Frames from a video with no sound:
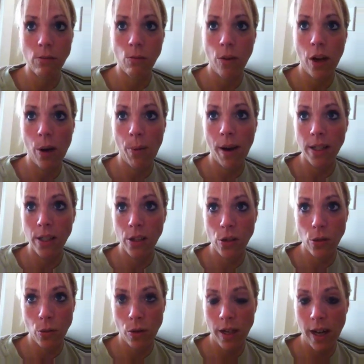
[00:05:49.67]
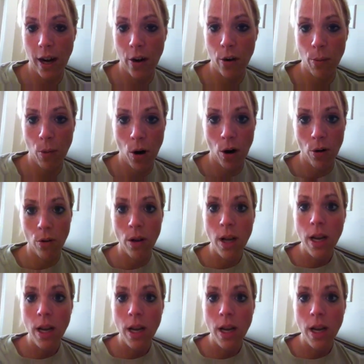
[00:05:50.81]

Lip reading: We go back to the store today or tomorrow,